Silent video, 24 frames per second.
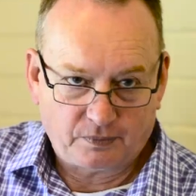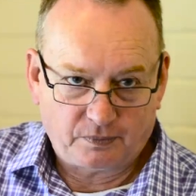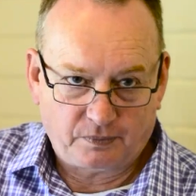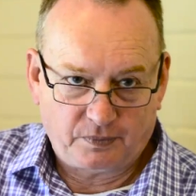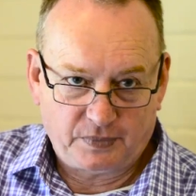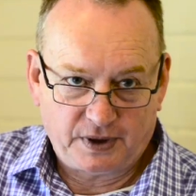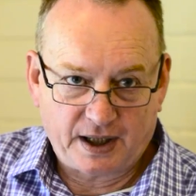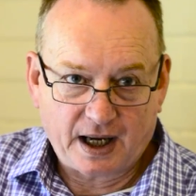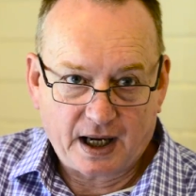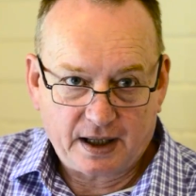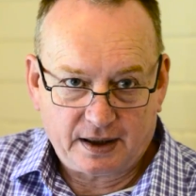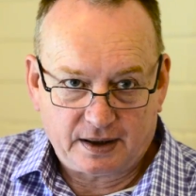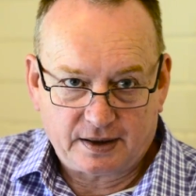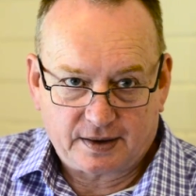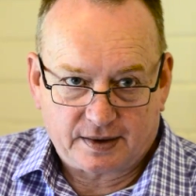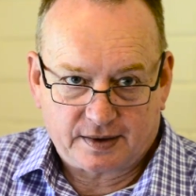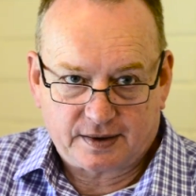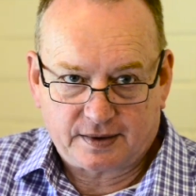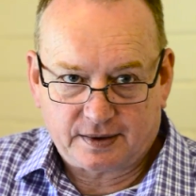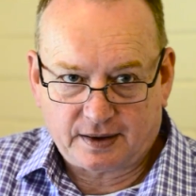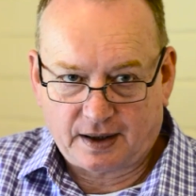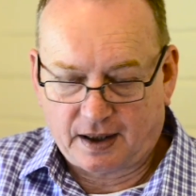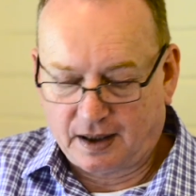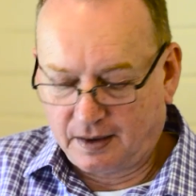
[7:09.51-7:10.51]

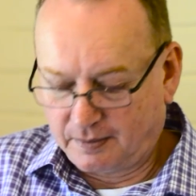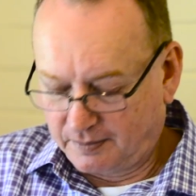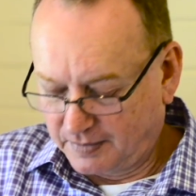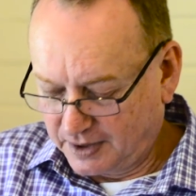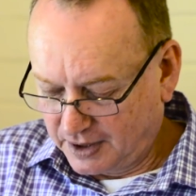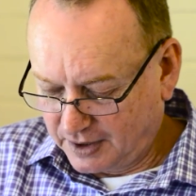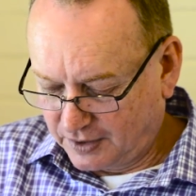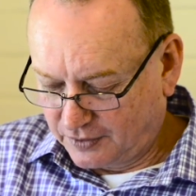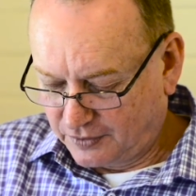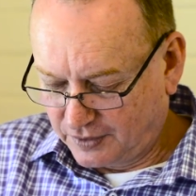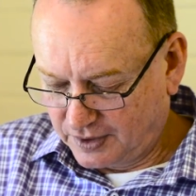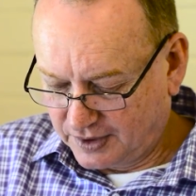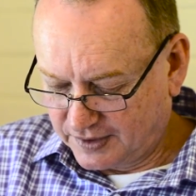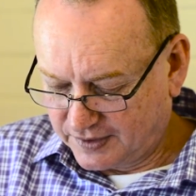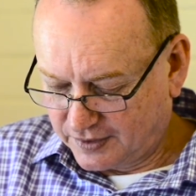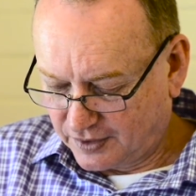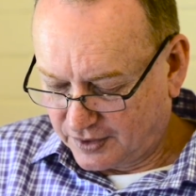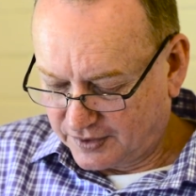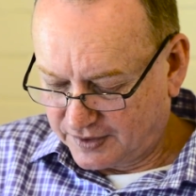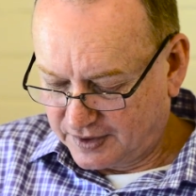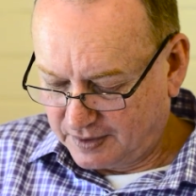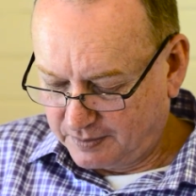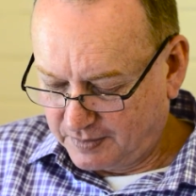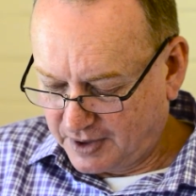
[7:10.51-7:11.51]
Yeats. He
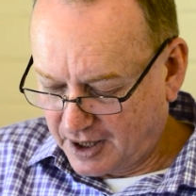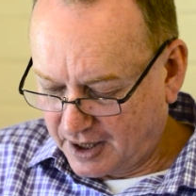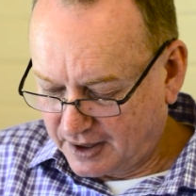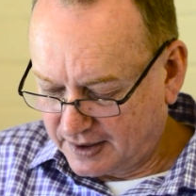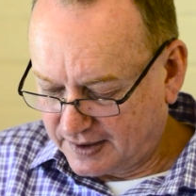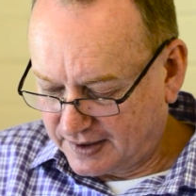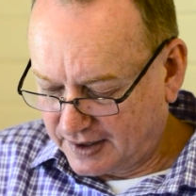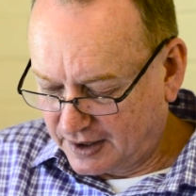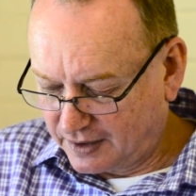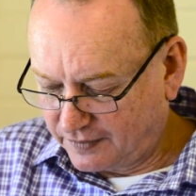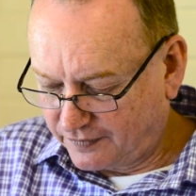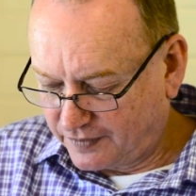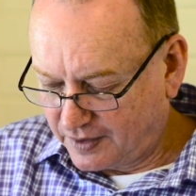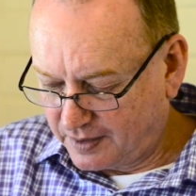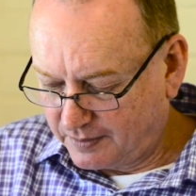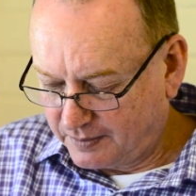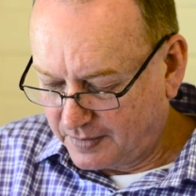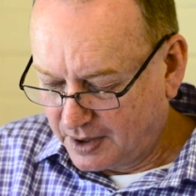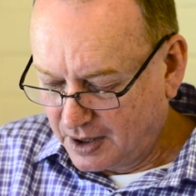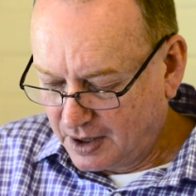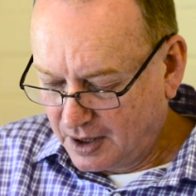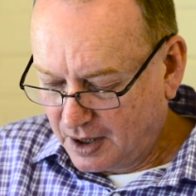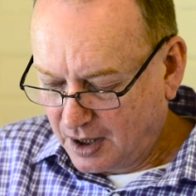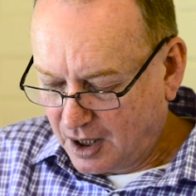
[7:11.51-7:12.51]
criticised him. Yeats said of
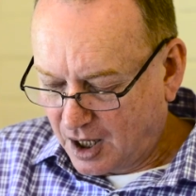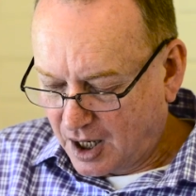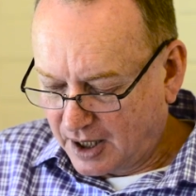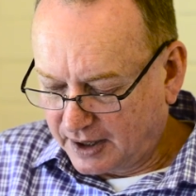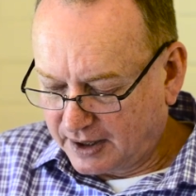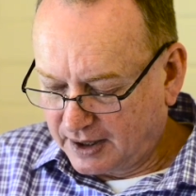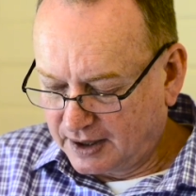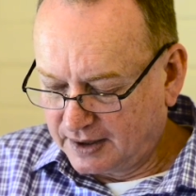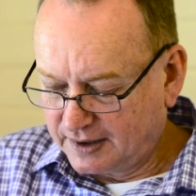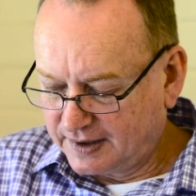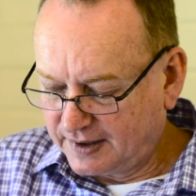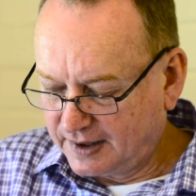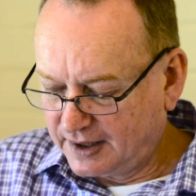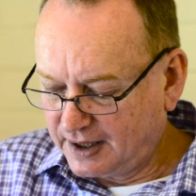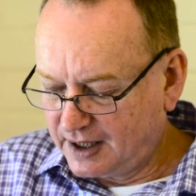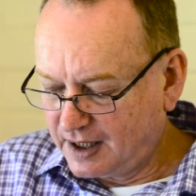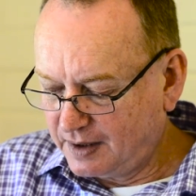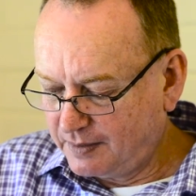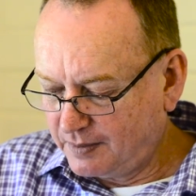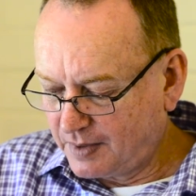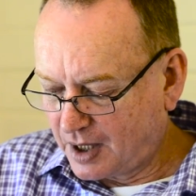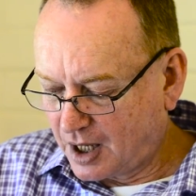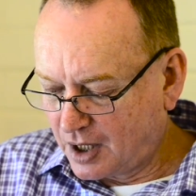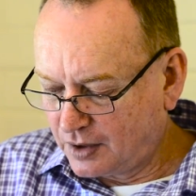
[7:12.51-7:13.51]
him, "I consider
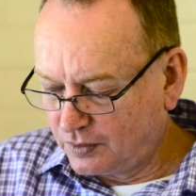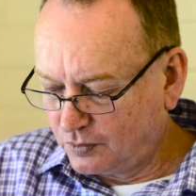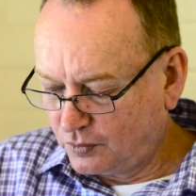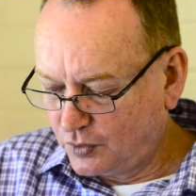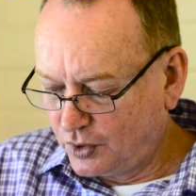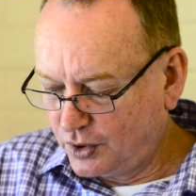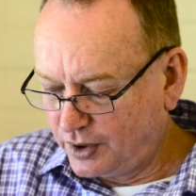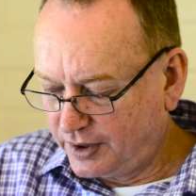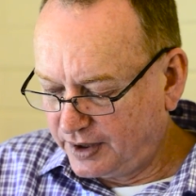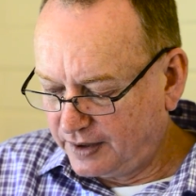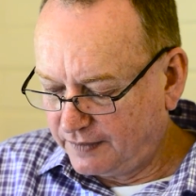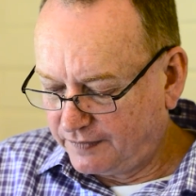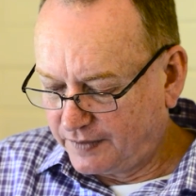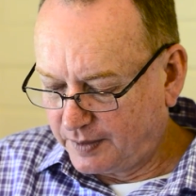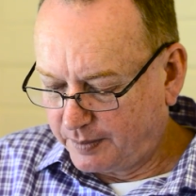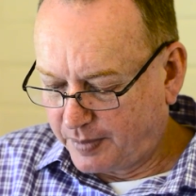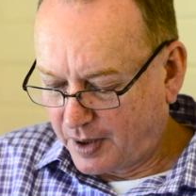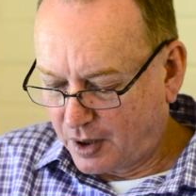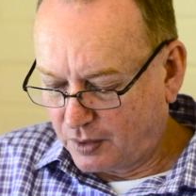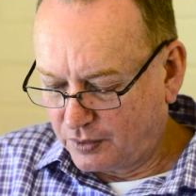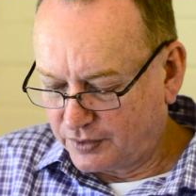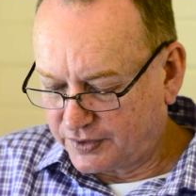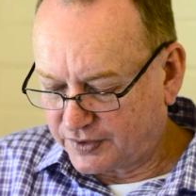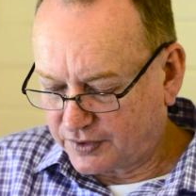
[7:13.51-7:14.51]
him unworthy of the
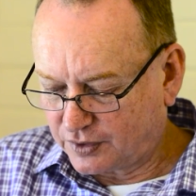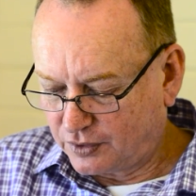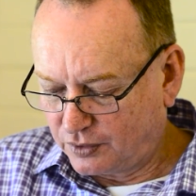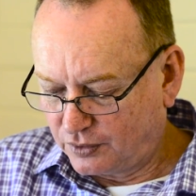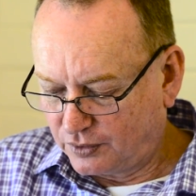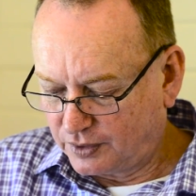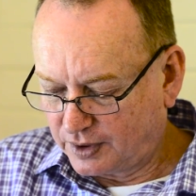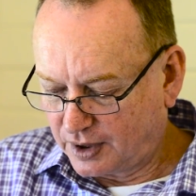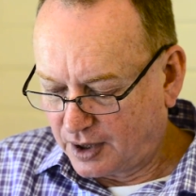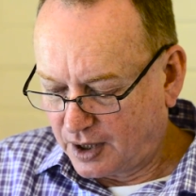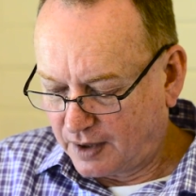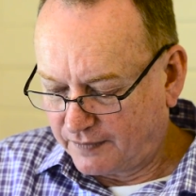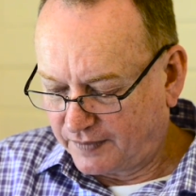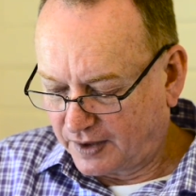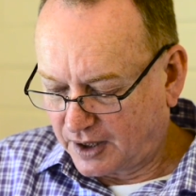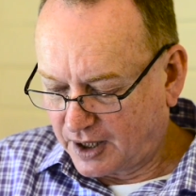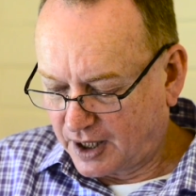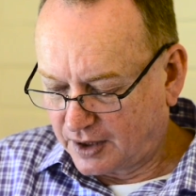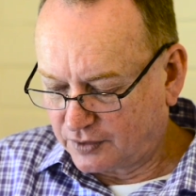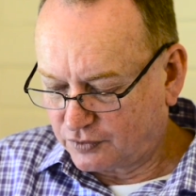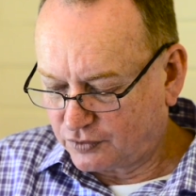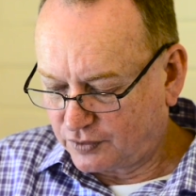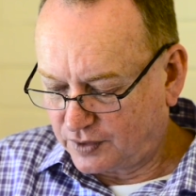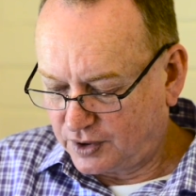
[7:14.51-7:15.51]
poet's corner of a
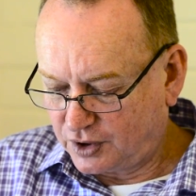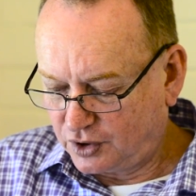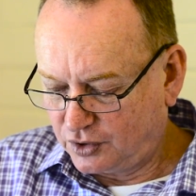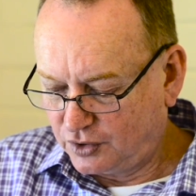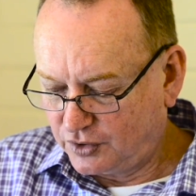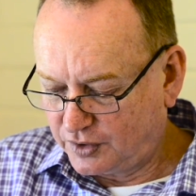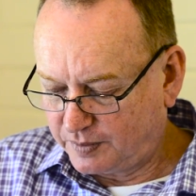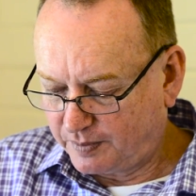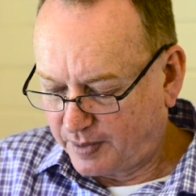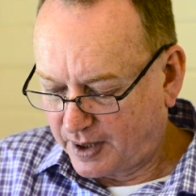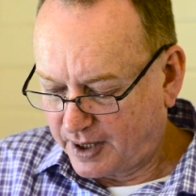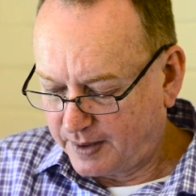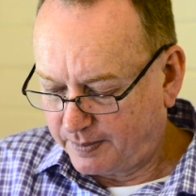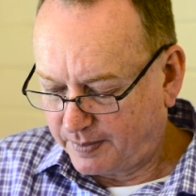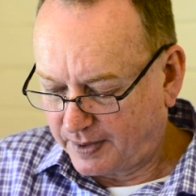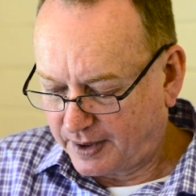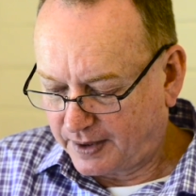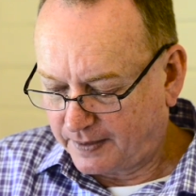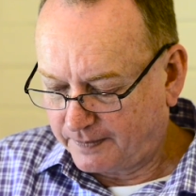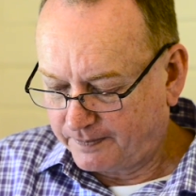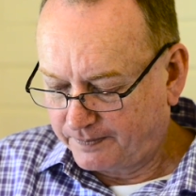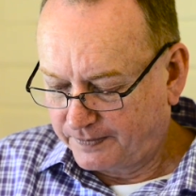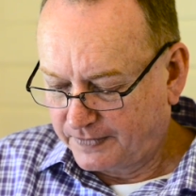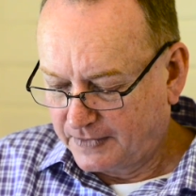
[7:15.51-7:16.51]
country
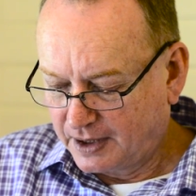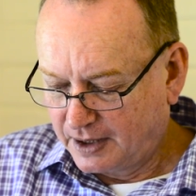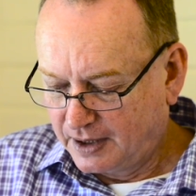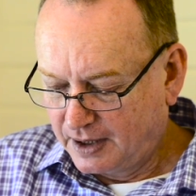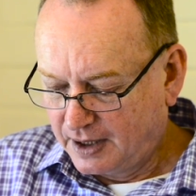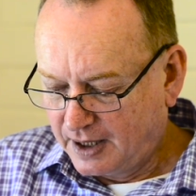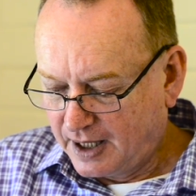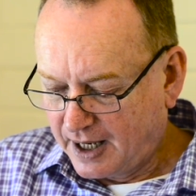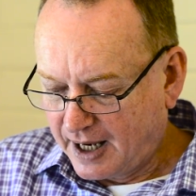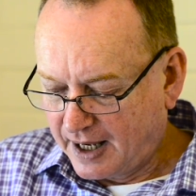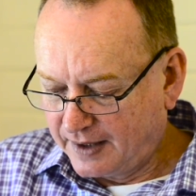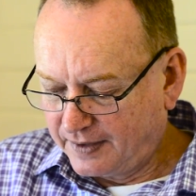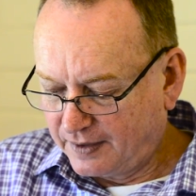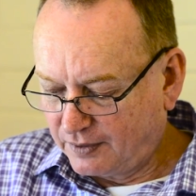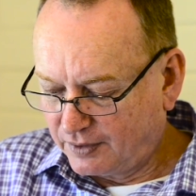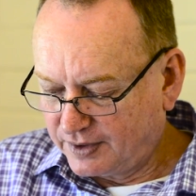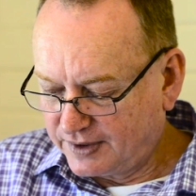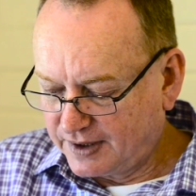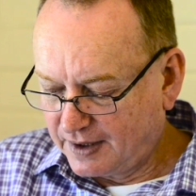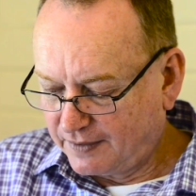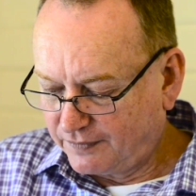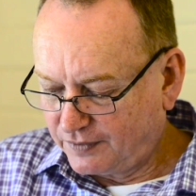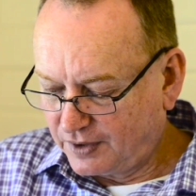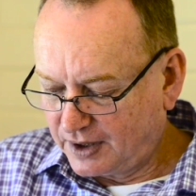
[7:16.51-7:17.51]
newspaper, and there
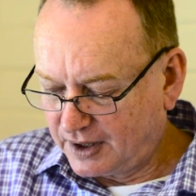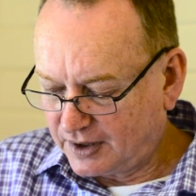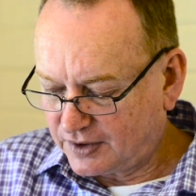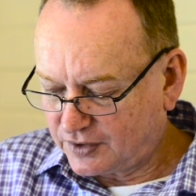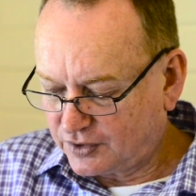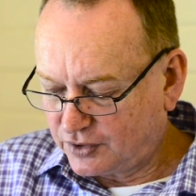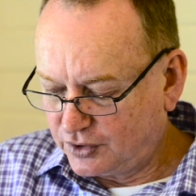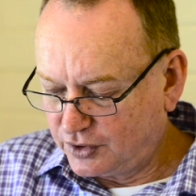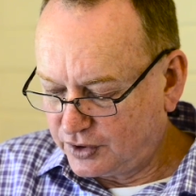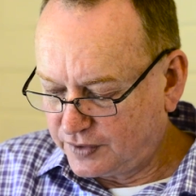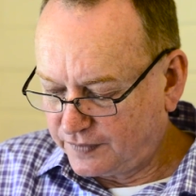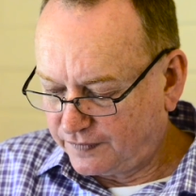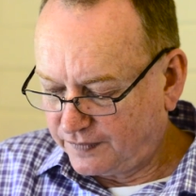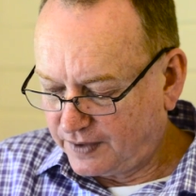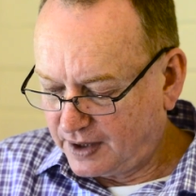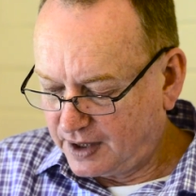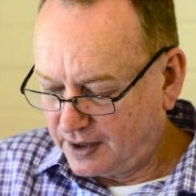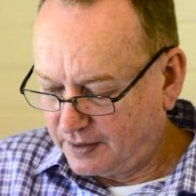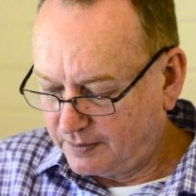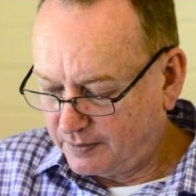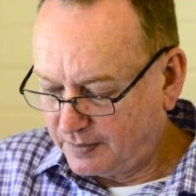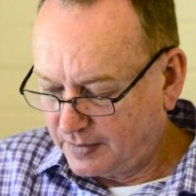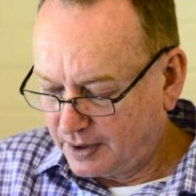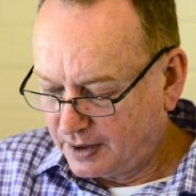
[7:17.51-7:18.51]
is every excuse for
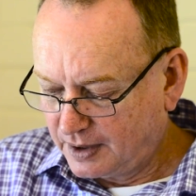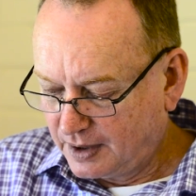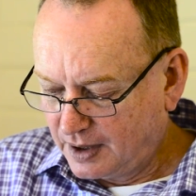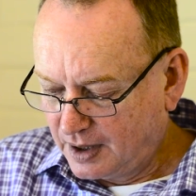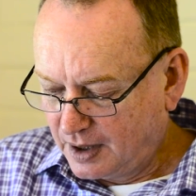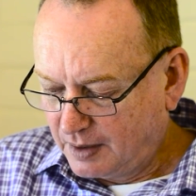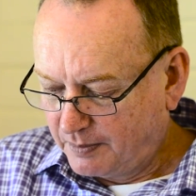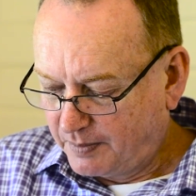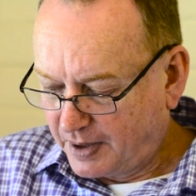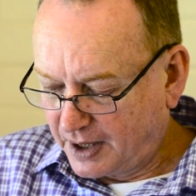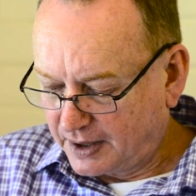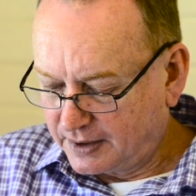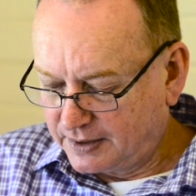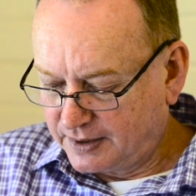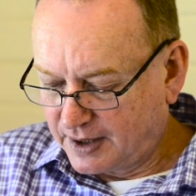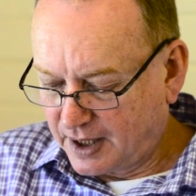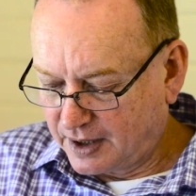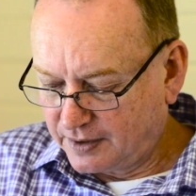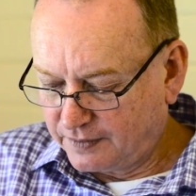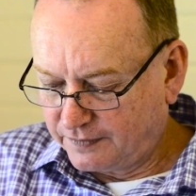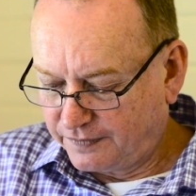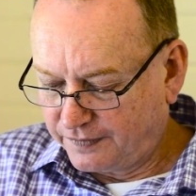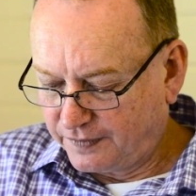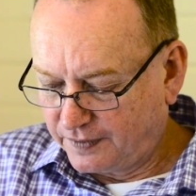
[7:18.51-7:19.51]
him, but
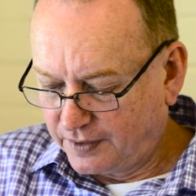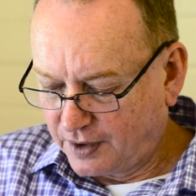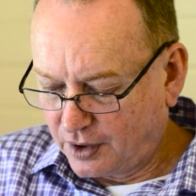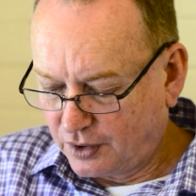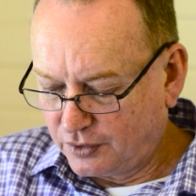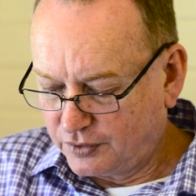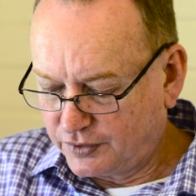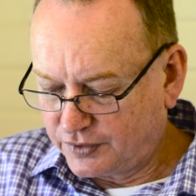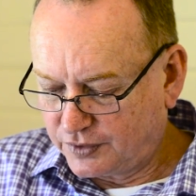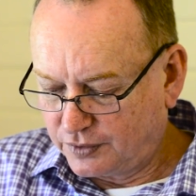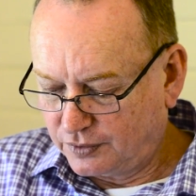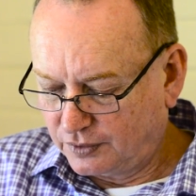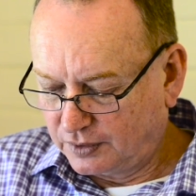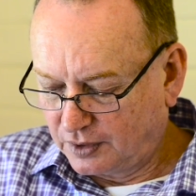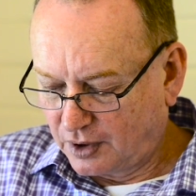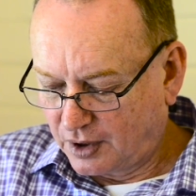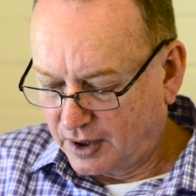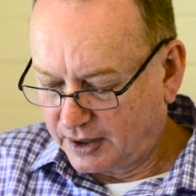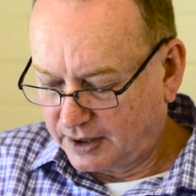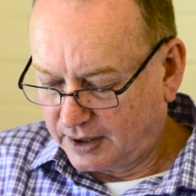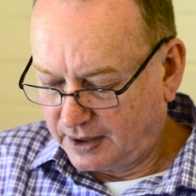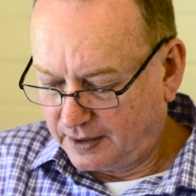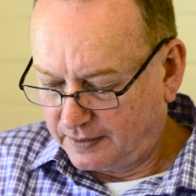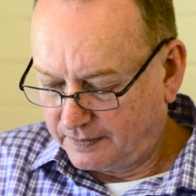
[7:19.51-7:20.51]
none for those who
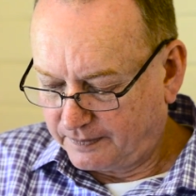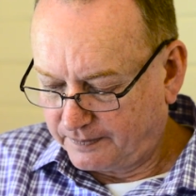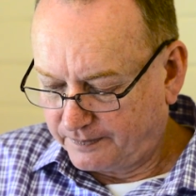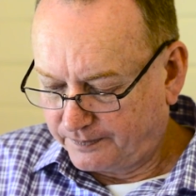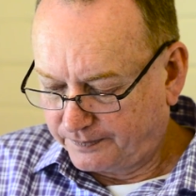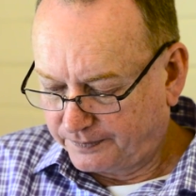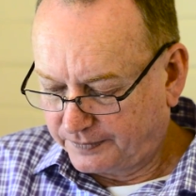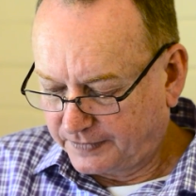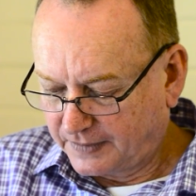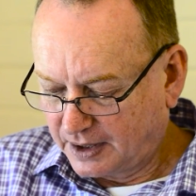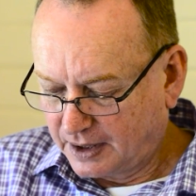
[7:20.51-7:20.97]
like him."